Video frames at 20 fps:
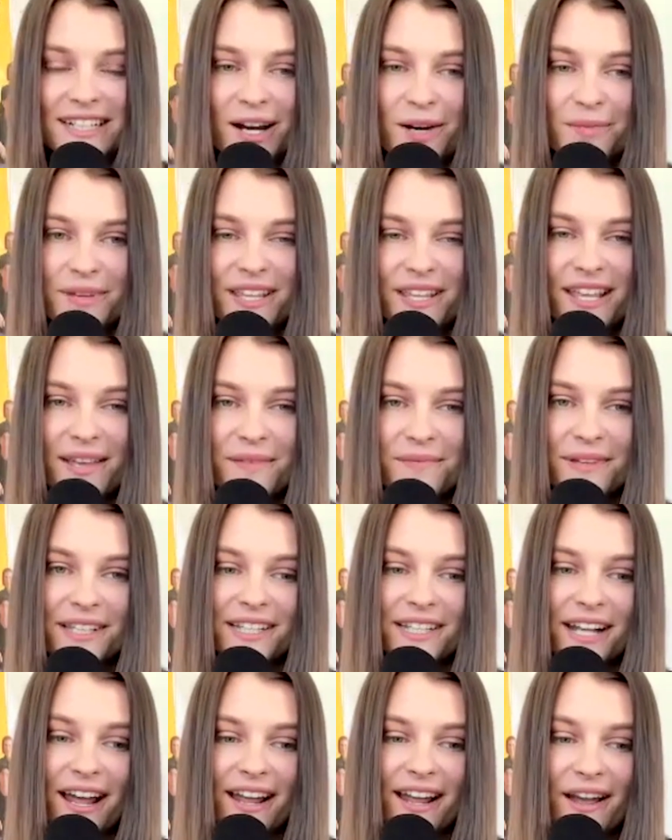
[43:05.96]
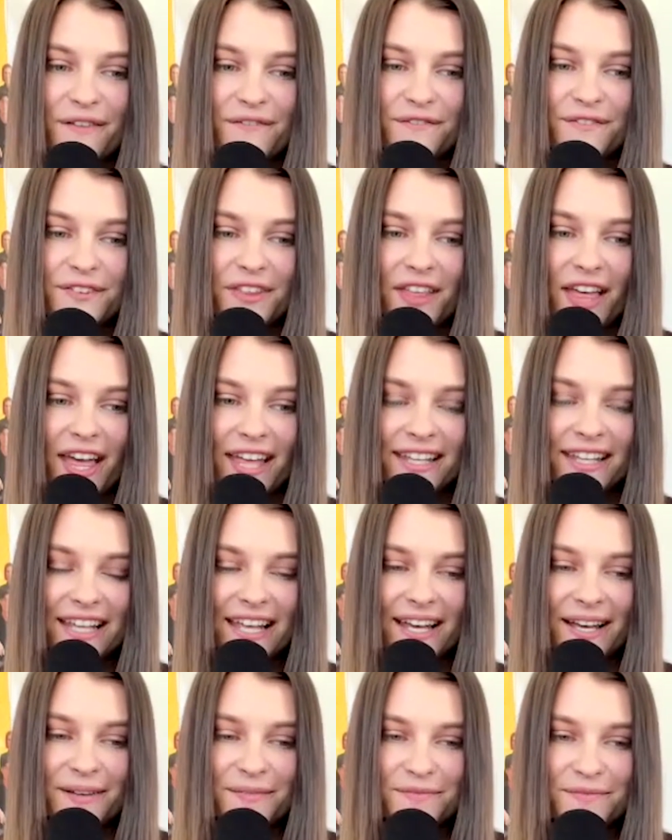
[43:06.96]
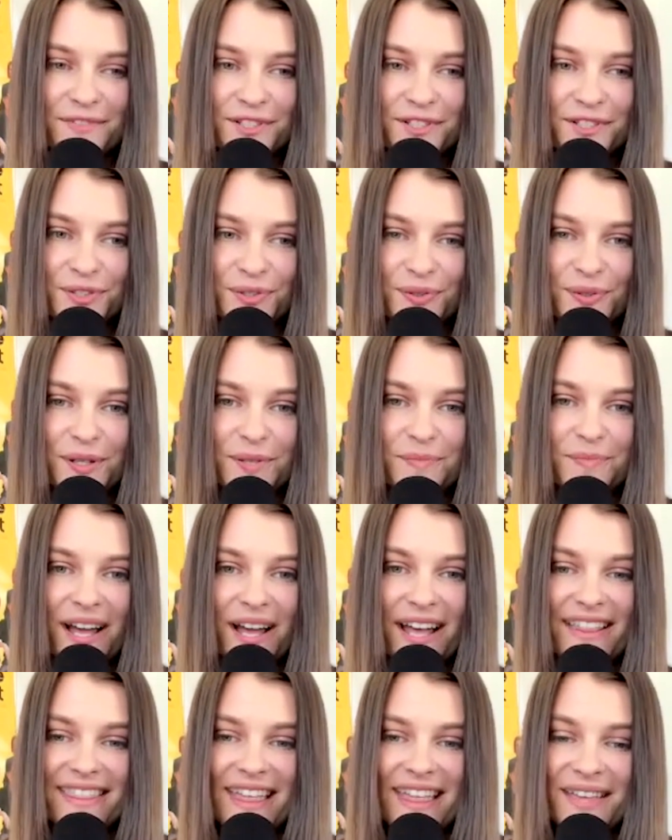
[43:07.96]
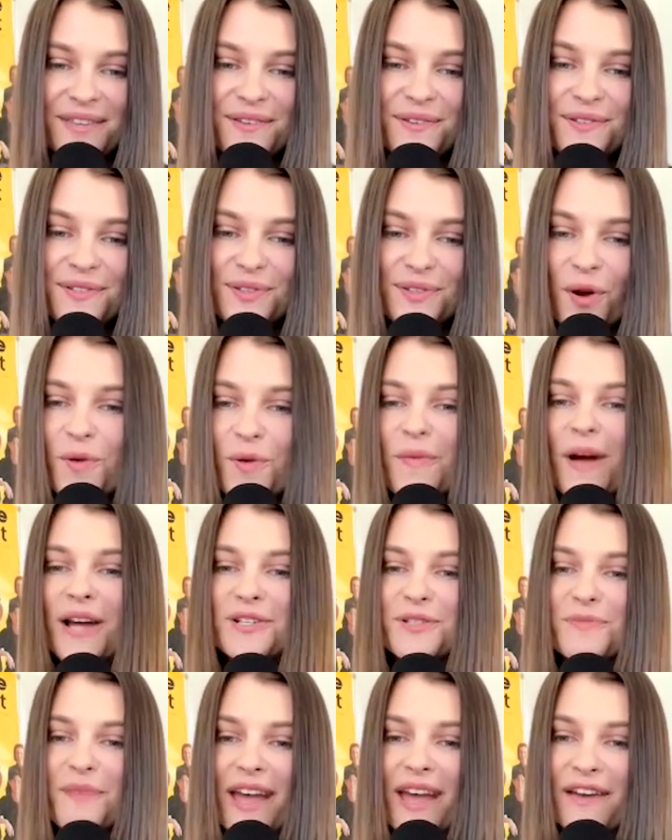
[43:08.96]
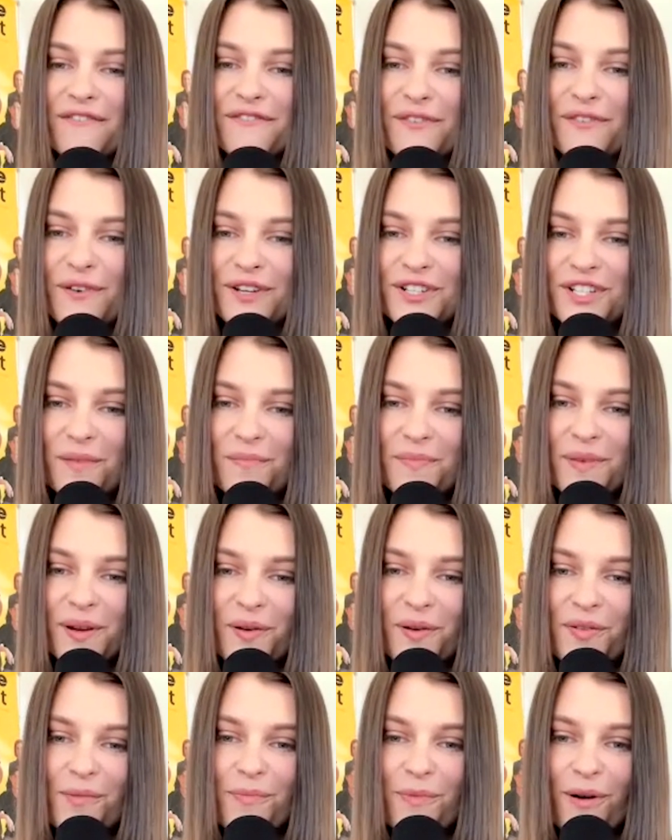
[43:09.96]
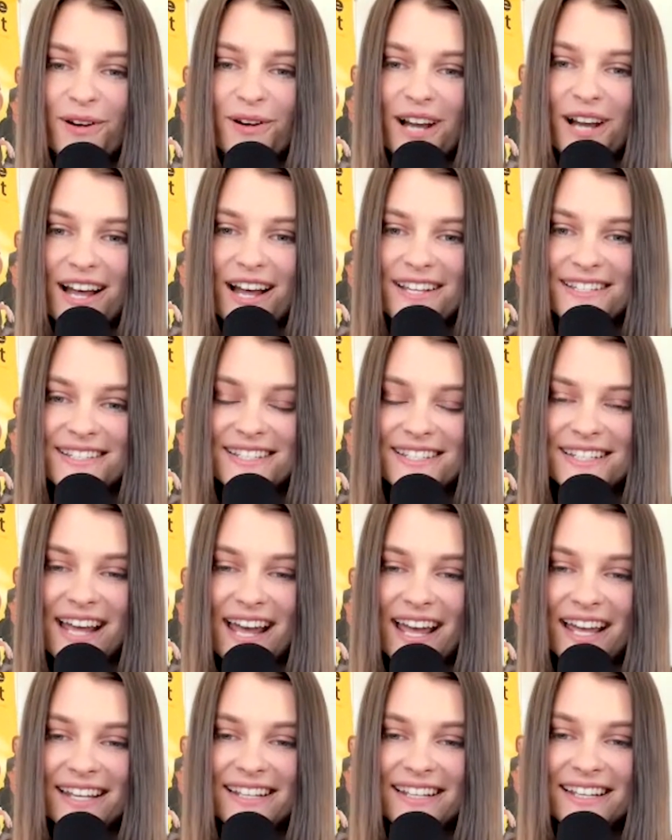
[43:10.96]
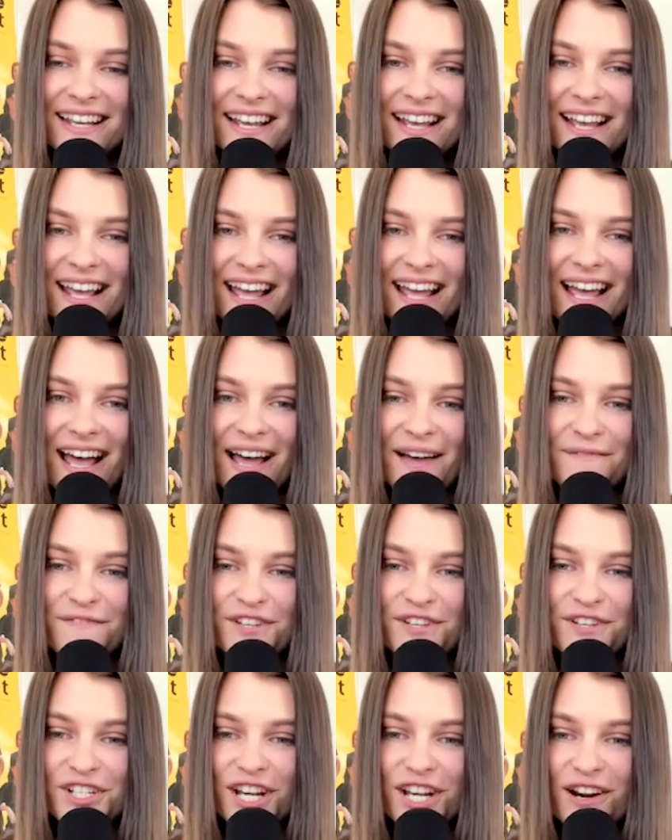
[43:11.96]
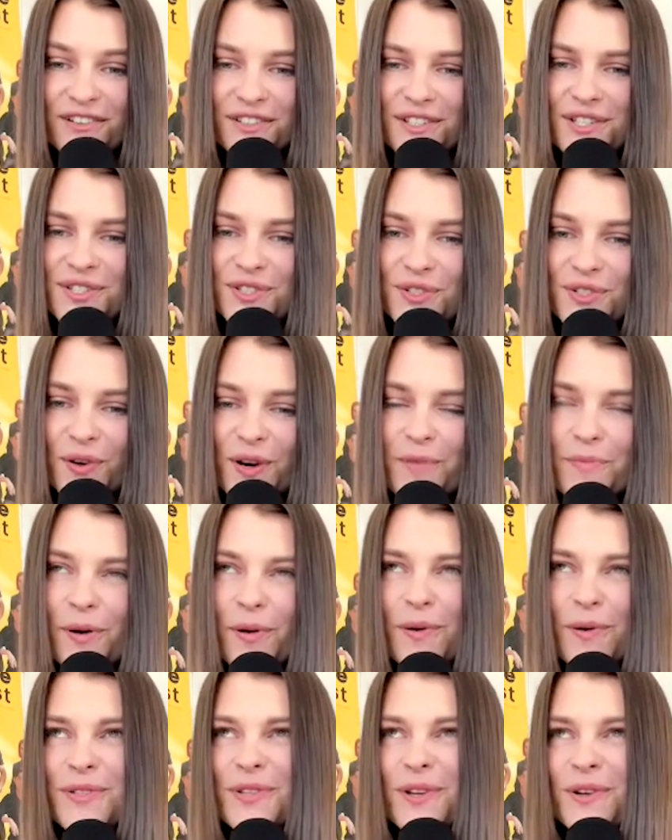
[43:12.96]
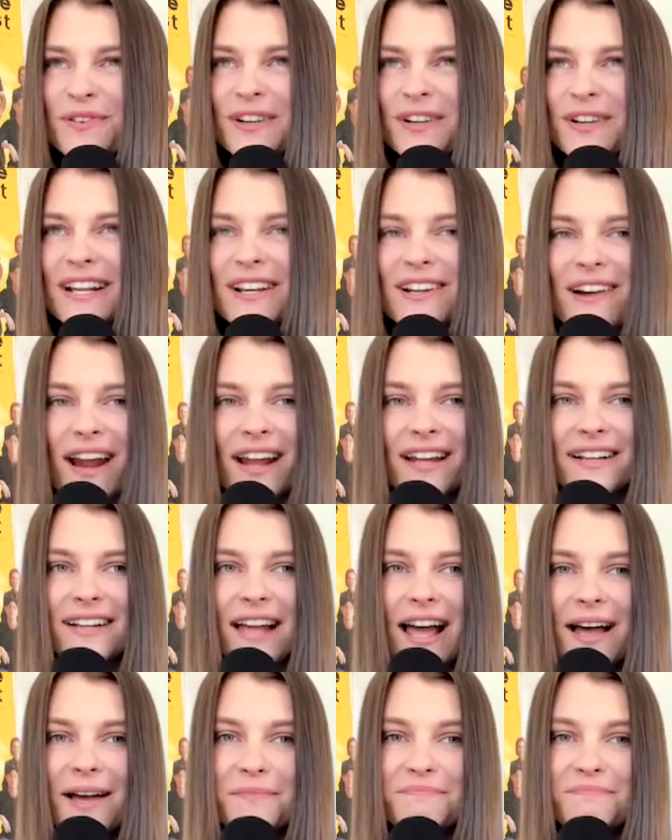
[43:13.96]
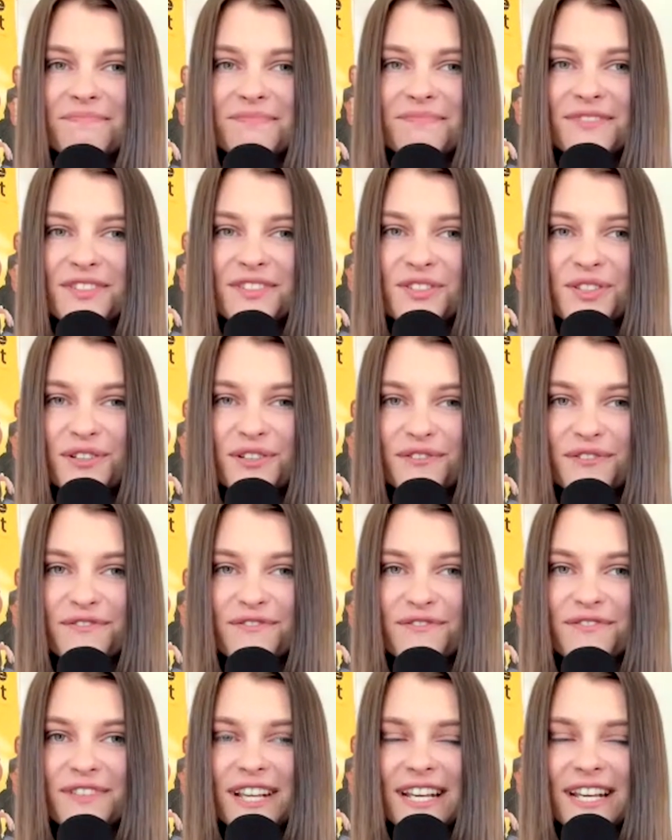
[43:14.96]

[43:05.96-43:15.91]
Yeah, I'll be keeping an eye out for that for sure. But thank you so much, Matt, for jumping on the podcast today, for sharing the story, but also really great sort of